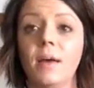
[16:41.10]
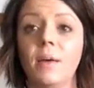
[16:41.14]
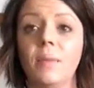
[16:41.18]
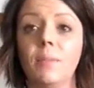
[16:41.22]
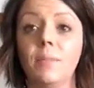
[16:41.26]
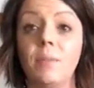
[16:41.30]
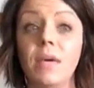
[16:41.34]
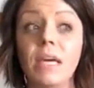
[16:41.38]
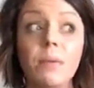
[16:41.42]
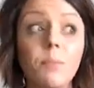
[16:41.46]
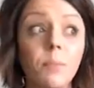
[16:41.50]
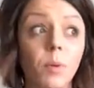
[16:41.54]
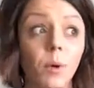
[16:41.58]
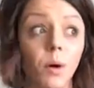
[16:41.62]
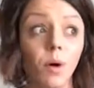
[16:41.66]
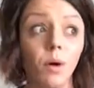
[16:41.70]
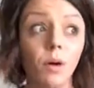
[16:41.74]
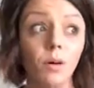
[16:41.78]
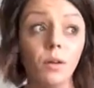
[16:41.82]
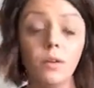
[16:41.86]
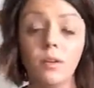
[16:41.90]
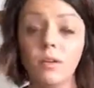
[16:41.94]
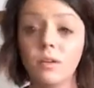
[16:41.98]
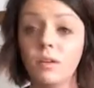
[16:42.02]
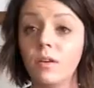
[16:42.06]

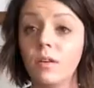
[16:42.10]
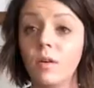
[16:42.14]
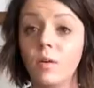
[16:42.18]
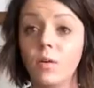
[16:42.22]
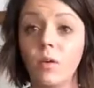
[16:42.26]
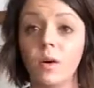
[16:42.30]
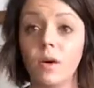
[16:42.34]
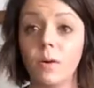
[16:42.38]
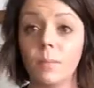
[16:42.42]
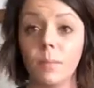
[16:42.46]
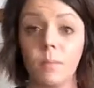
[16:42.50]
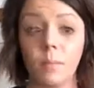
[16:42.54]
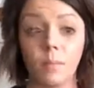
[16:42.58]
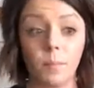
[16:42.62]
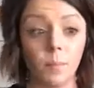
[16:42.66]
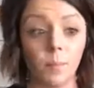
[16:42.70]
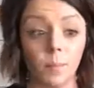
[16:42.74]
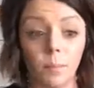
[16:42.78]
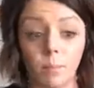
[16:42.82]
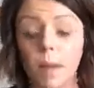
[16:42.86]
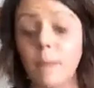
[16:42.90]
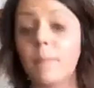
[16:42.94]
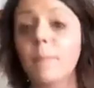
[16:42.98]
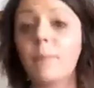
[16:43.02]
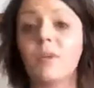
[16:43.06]
people or
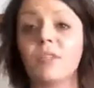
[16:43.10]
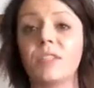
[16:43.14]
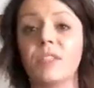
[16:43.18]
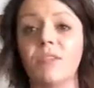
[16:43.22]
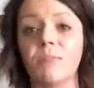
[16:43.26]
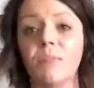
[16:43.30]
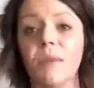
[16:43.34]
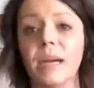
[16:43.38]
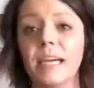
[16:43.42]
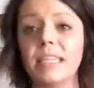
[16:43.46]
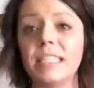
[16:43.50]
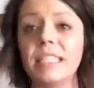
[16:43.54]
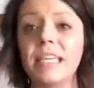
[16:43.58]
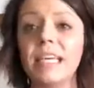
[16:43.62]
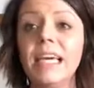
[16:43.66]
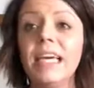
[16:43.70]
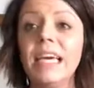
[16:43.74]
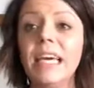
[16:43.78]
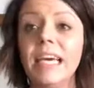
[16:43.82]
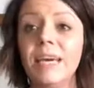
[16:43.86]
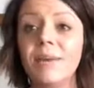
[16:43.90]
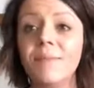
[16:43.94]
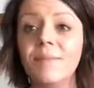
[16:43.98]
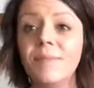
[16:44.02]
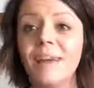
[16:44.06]
members of my
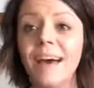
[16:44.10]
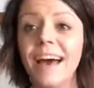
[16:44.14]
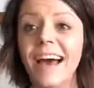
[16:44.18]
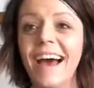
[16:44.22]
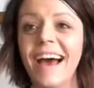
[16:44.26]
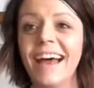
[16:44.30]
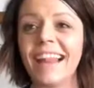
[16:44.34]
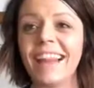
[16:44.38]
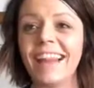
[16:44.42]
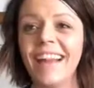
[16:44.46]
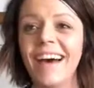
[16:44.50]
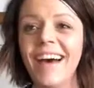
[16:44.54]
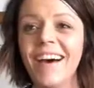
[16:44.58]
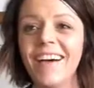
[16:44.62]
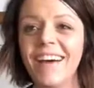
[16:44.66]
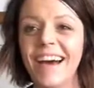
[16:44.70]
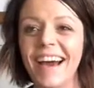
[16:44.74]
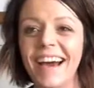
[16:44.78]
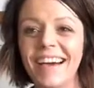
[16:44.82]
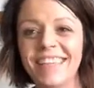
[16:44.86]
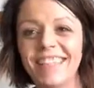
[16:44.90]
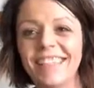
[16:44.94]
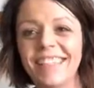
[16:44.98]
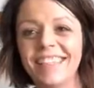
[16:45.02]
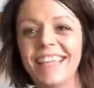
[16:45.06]
team, hello,
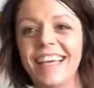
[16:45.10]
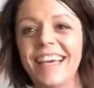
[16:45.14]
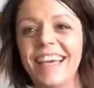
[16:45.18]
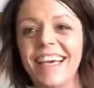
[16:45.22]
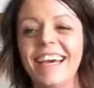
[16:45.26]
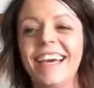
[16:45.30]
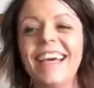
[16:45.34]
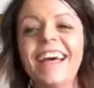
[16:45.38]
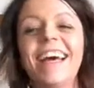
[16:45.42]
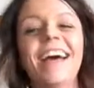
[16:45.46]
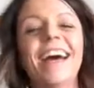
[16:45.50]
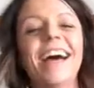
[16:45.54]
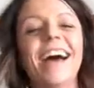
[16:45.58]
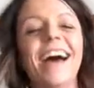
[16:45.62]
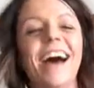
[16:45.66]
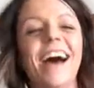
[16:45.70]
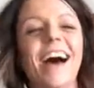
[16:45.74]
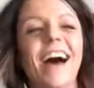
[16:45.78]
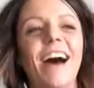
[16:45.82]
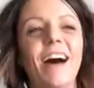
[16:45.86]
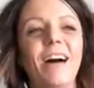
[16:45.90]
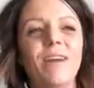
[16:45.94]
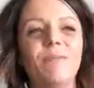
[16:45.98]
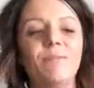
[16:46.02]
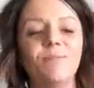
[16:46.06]
Ashley,
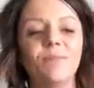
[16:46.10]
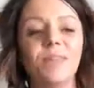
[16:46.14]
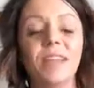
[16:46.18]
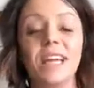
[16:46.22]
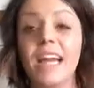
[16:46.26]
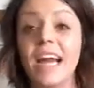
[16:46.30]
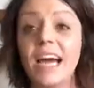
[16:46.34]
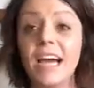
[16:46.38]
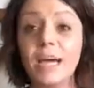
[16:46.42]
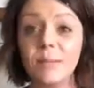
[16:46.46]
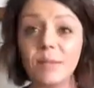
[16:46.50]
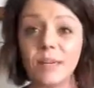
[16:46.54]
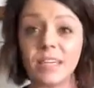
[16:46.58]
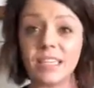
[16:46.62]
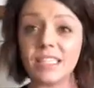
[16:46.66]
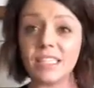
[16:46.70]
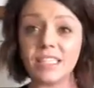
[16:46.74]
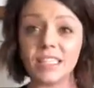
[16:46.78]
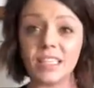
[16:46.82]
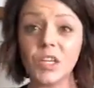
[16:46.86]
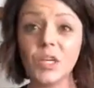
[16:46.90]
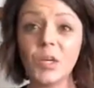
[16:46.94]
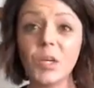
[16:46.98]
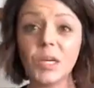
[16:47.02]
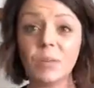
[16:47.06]
that I am
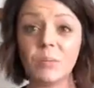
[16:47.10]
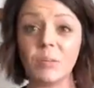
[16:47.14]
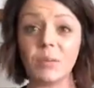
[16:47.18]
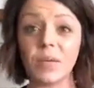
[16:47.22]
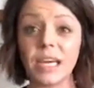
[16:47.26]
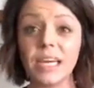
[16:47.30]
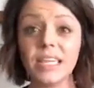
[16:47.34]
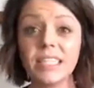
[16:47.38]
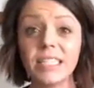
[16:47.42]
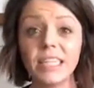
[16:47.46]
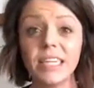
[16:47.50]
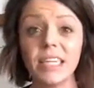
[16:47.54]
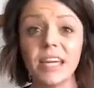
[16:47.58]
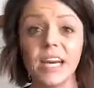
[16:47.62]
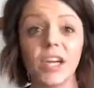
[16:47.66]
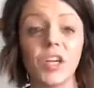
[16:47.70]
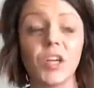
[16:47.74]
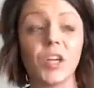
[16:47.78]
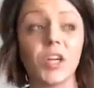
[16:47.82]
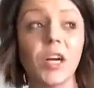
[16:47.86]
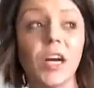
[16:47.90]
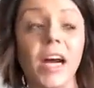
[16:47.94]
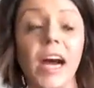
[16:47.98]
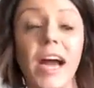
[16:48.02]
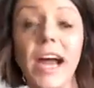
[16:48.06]
considering placing
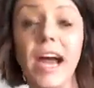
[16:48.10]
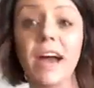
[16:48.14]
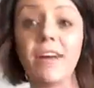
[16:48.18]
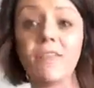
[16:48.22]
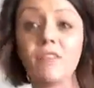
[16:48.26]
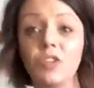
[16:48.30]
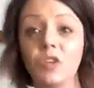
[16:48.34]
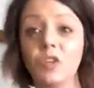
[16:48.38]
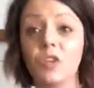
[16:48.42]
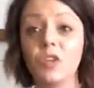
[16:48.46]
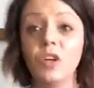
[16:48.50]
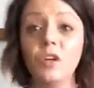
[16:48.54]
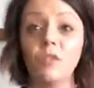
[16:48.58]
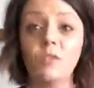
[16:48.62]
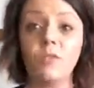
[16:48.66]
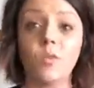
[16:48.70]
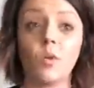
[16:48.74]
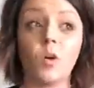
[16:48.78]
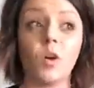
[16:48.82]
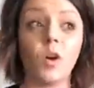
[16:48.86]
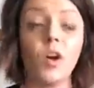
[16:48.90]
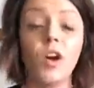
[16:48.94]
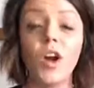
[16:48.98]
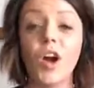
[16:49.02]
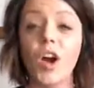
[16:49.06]
under, I have to look
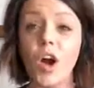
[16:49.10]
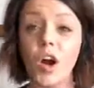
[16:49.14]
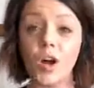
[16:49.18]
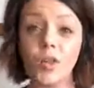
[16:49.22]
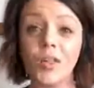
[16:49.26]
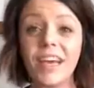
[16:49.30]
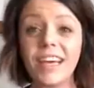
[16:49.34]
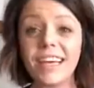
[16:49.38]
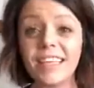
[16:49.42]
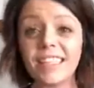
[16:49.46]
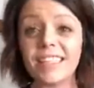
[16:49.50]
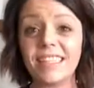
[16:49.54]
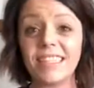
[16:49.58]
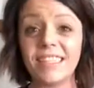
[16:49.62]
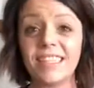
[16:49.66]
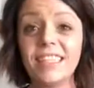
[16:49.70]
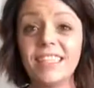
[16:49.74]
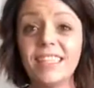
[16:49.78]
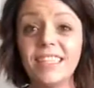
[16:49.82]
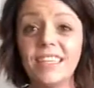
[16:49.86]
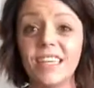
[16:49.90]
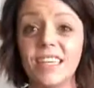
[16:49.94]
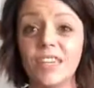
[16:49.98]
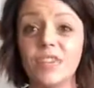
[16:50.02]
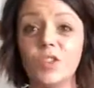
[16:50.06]
for, are they
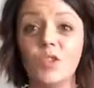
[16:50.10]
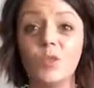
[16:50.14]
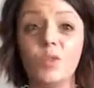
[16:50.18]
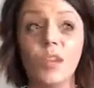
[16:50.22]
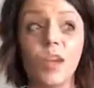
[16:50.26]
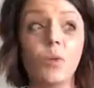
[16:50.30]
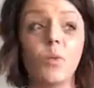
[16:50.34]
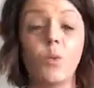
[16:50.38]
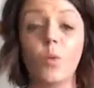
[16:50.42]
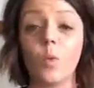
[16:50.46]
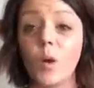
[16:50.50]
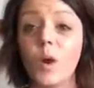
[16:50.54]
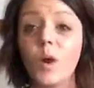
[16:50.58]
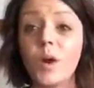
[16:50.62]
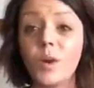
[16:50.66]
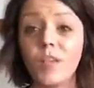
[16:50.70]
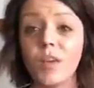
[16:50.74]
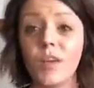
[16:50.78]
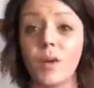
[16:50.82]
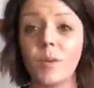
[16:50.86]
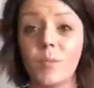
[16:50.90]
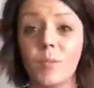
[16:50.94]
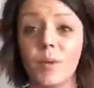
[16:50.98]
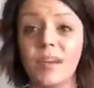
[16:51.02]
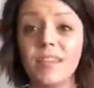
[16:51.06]
consistent? Do they work
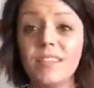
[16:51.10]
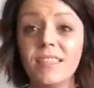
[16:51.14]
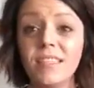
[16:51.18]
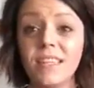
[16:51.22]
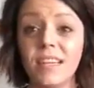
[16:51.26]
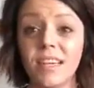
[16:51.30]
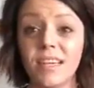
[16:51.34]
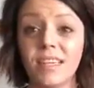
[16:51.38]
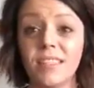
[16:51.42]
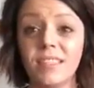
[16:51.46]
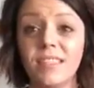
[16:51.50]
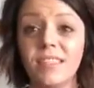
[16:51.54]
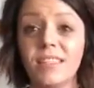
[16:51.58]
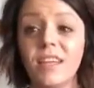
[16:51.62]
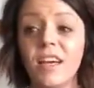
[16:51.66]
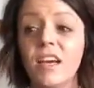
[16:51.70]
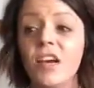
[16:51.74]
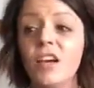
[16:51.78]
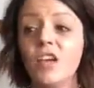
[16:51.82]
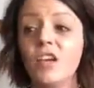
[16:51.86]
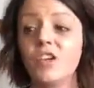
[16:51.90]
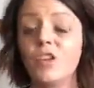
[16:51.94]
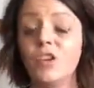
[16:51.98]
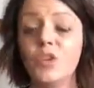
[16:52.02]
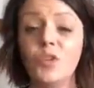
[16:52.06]
their business?
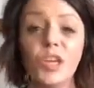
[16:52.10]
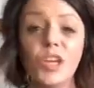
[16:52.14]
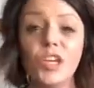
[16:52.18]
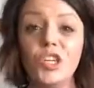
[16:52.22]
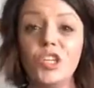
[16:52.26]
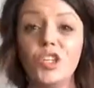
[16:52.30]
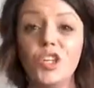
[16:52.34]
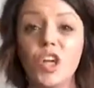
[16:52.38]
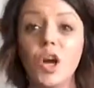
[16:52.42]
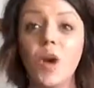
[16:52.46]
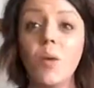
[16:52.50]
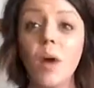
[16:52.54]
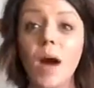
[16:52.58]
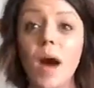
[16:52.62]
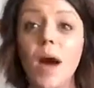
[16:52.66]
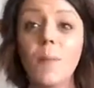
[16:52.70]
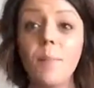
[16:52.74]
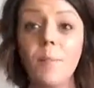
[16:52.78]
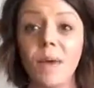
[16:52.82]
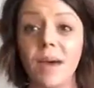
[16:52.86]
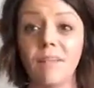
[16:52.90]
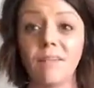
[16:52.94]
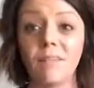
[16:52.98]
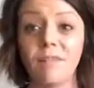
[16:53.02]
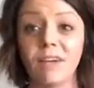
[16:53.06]
Do they show
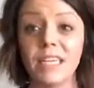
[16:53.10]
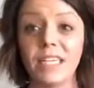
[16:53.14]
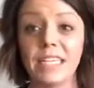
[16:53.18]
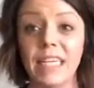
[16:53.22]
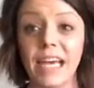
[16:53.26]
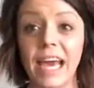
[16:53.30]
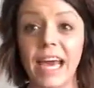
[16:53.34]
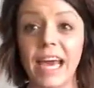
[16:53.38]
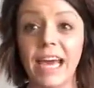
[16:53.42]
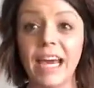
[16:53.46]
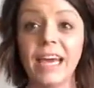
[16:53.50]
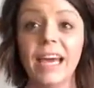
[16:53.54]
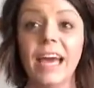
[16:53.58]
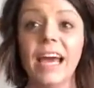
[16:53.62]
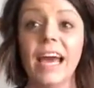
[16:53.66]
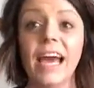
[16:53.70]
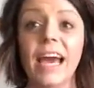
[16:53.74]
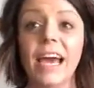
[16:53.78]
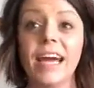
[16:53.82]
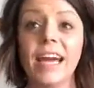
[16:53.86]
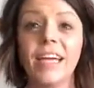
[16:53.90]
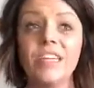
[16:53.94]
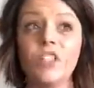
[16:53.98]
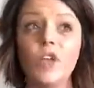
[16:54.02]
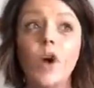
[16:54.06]
up every day?
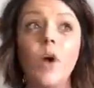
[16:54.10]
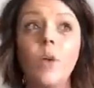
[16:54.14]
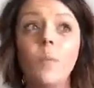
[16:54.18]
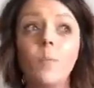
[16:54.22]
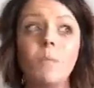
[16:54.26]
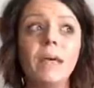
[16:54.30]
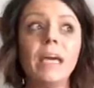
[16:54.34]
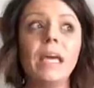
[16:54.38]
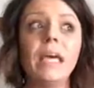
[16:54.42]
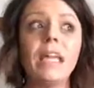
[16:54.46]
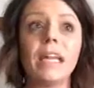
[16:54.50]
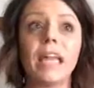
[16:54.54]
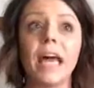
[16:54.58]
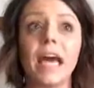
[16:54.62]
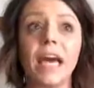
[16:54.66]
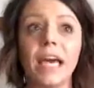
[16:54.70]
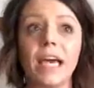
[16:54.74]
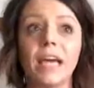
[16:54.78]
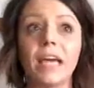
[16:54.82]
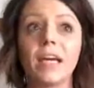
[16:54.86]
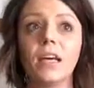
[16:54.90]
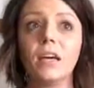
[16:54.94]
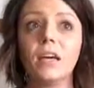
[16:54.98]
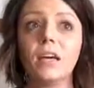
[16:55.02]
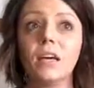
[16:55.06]
And I don't mean
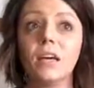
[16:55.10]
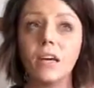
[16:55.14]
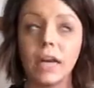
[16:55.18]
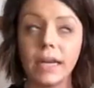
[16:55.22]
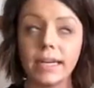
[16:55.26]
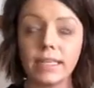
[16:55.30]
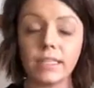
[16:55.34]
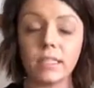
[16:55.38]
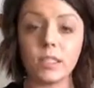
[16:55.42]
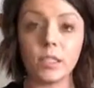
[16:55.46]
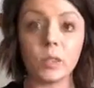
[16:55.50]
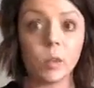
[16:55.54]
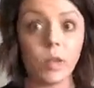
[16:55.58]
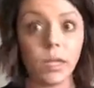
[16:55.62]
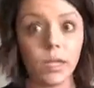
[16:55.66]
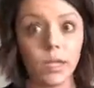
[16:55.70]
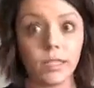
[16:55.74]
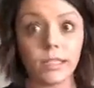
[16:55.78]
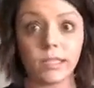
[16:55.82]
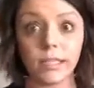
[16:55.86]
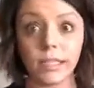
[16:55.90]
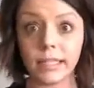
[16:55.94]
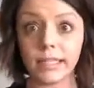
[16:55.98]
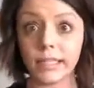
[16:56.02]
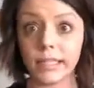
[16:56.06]
like, guys, it's okay
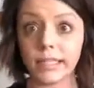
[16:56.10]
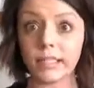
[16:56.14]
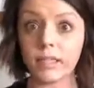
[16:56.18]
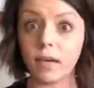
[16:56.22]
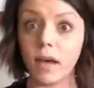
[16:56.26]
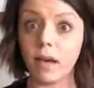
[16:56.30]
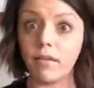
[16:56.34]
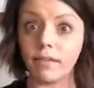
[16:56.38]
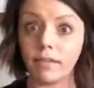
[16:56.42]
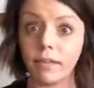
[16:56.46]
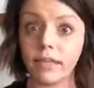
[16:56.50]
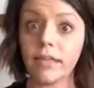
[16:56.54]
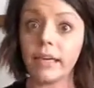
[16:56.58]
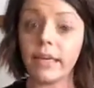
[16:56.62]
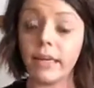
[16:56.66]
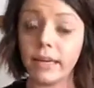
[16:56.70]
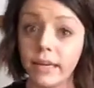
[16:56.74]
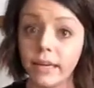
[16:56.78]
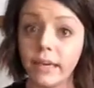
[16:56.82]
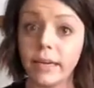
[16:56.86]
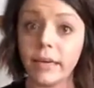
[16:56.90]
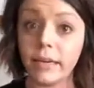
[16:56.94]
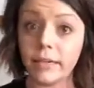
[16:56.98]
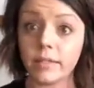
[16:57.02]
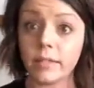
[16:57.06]
to take days off. Like,
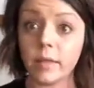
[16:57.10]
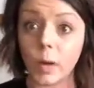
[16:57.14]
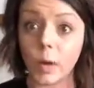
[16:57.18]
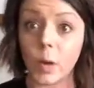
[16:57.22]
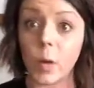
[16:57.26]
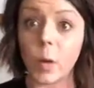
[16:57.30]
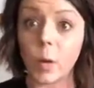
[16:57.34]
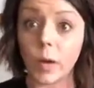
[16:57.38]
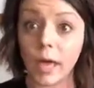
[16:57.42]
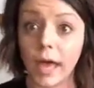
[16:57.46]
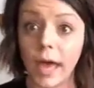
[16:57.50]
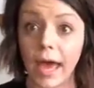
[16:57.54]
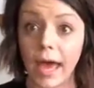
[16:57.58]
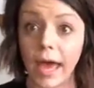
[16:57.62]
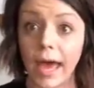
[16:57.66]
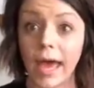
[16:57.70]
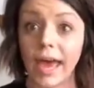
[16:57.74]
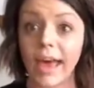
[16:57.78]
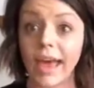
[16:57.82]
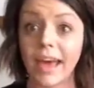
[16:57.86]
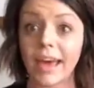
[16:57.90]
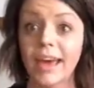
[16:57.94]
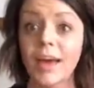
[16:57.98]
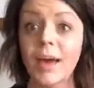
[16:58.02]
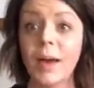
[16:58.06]
it is
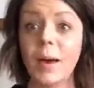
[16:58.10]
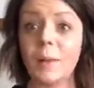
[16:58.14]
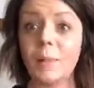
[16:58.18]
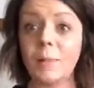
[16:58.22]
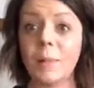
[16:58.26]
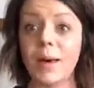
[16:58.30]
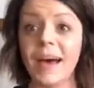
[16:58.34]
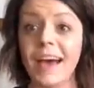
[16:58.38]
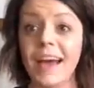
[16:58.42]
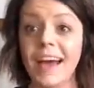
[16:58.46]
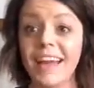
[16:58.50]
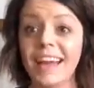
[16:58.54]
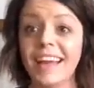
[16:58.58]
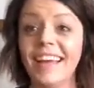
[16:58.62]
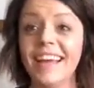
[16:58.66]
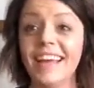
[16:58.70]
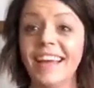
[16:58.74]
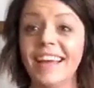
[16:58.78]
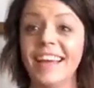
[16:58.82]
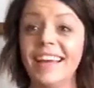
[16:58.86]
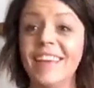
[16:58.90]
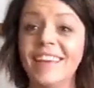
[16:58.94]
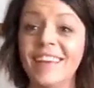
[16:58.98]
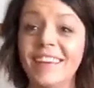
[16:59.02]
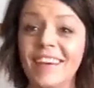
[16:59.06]
okay. But
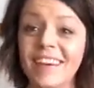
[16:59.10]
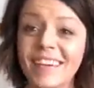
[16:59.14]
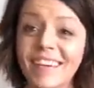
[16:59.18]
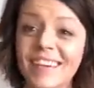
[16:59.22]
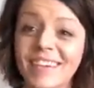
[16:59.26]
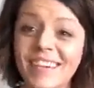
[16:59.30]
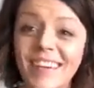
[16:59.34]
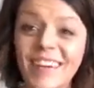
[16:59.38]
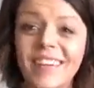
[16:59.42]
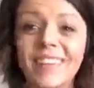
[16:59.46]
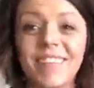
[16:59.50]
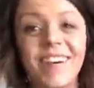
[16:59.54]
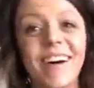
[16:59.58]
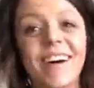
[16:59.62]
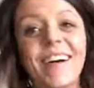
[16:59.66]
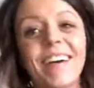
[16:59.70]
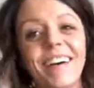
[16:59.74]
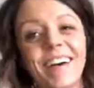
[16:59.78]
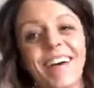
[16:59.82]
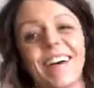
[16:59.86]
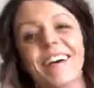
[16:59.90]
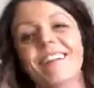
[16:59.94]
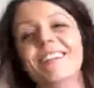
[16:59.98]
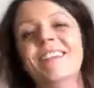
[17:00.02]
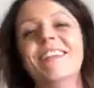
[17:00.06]
you are so
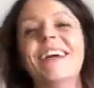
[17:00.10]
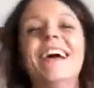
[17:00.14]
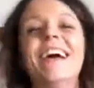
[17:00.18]
welcome.